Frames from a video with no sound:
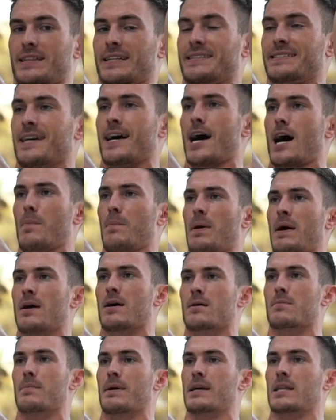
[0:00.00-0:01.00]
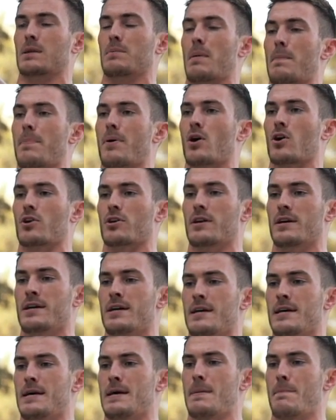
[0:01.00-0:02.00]
at the top, bringing them apart,
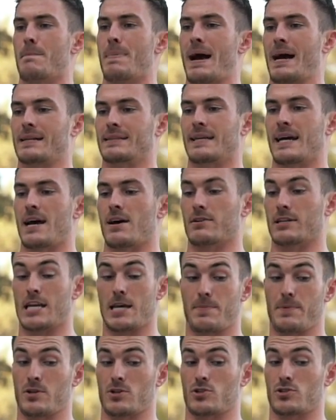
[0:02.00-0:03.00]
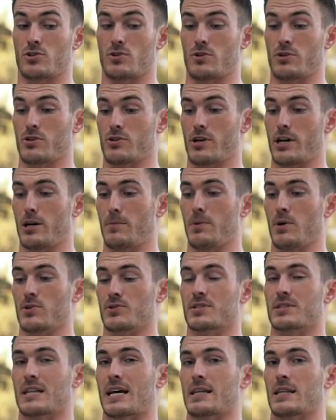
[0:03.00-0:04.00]
back down, keeping your, your
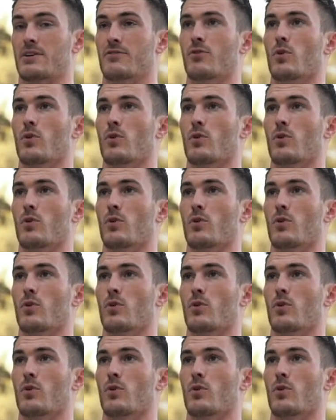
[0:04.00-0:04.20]
elbows slightly